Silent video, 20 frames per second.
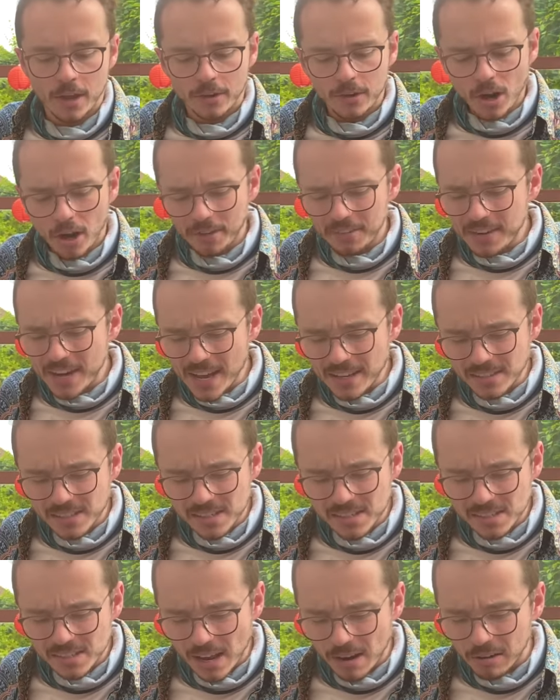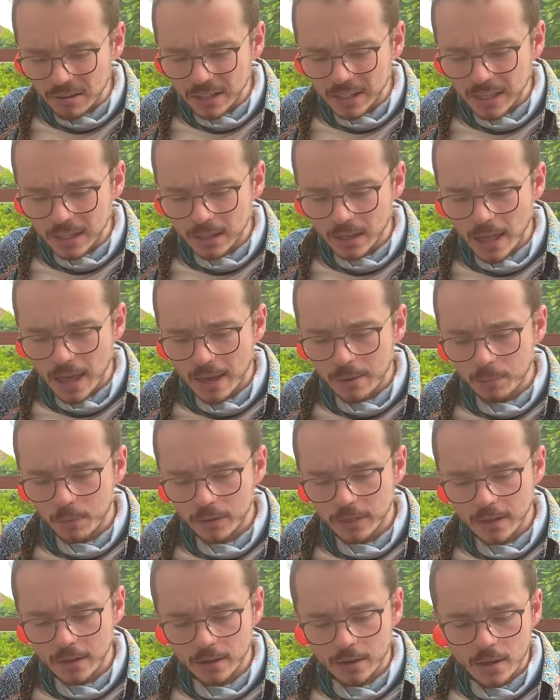Not necessarily in line
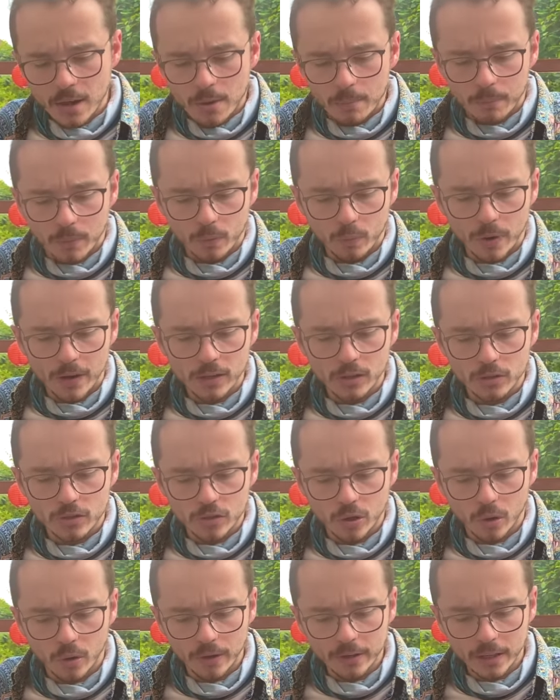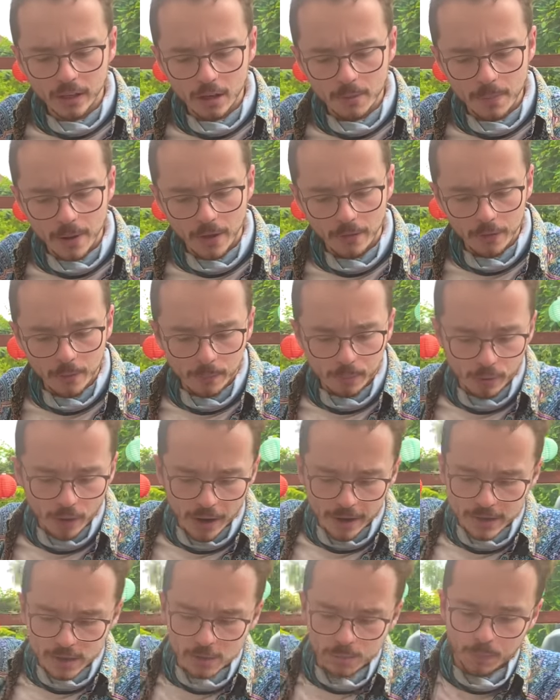with it, but when you're talking about the
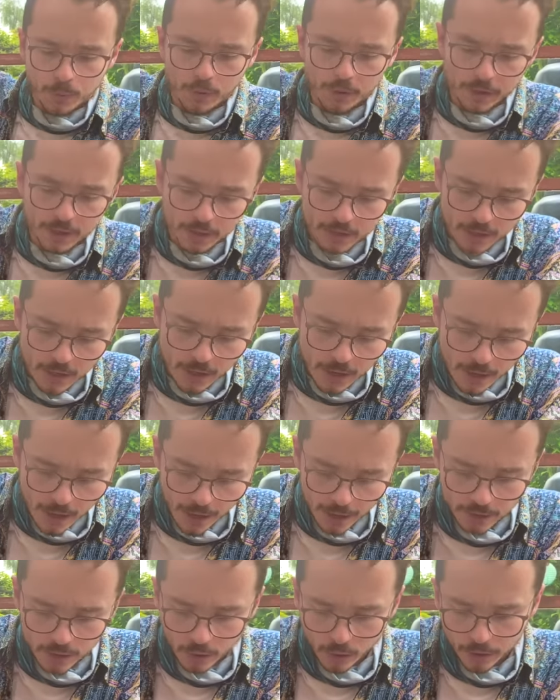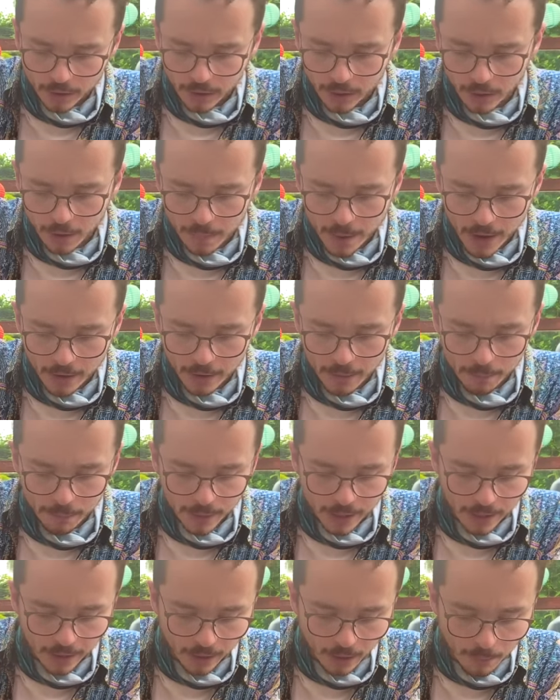price point and talking about it
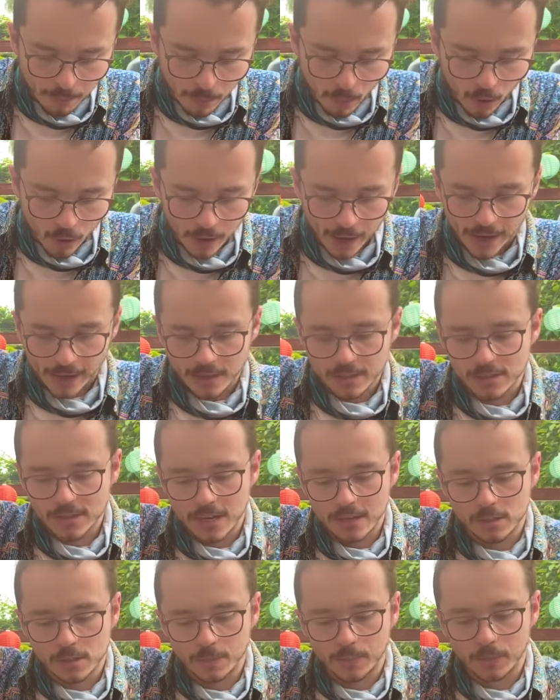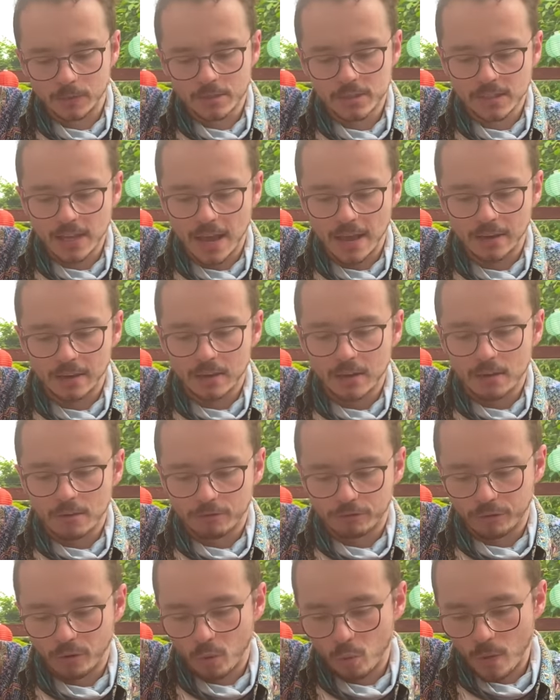being a more accessible set
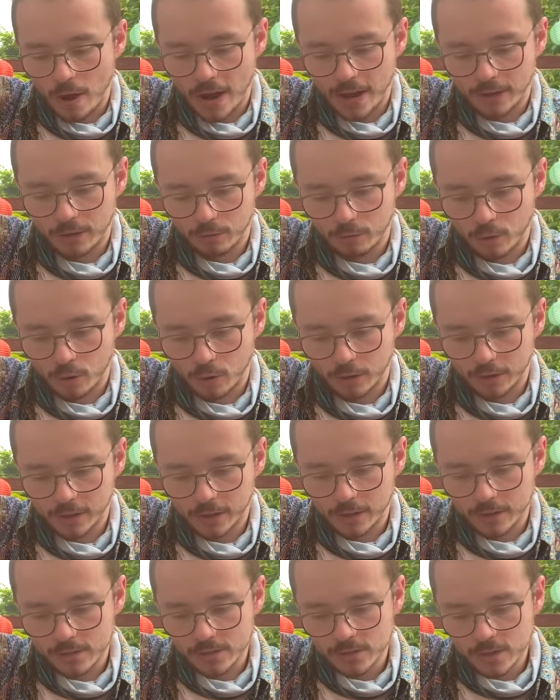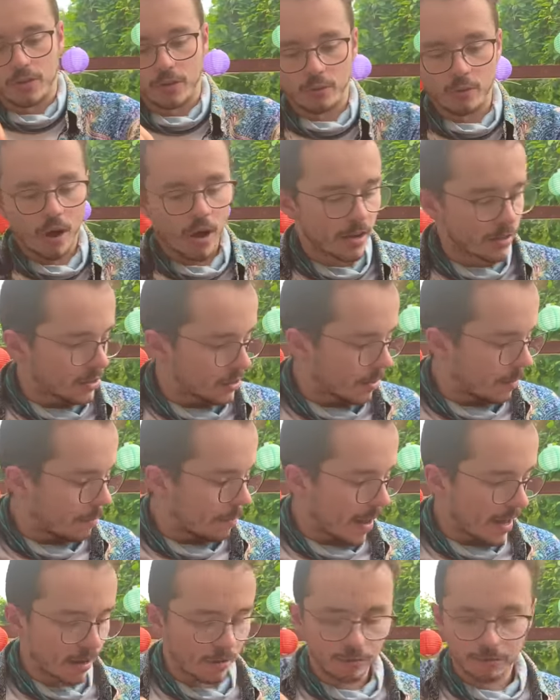for a wider audience, there are some
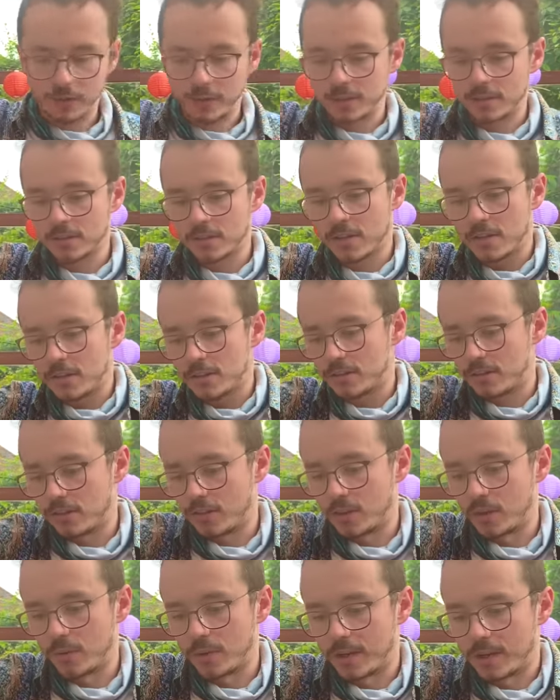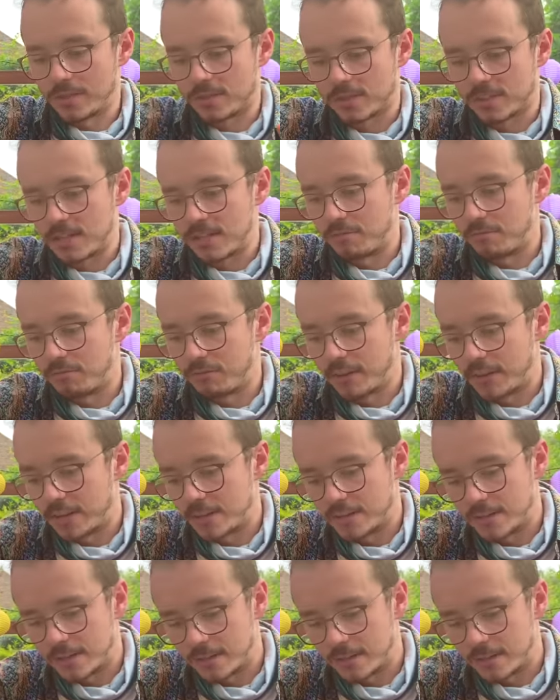benefits to the UNSC Infinity.